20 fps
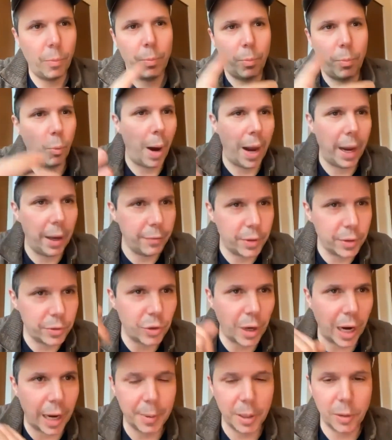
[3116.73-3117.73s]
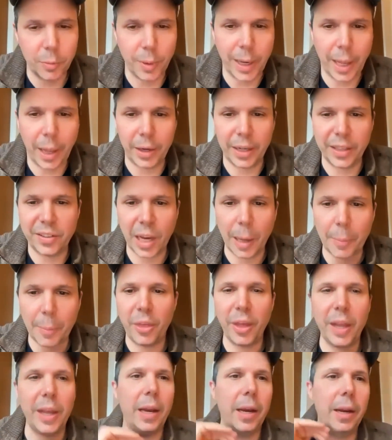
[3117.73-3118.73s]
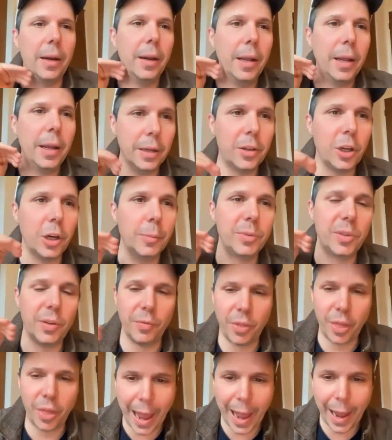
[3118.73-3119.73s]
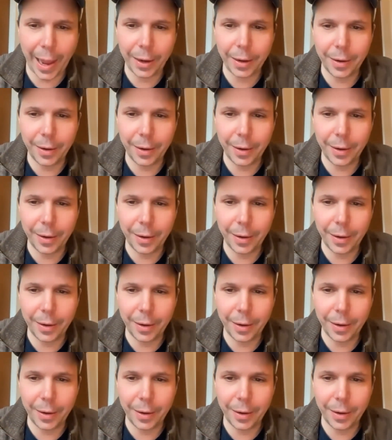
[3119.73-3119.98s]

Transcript: way of describing reality. Stop thinking in terms of that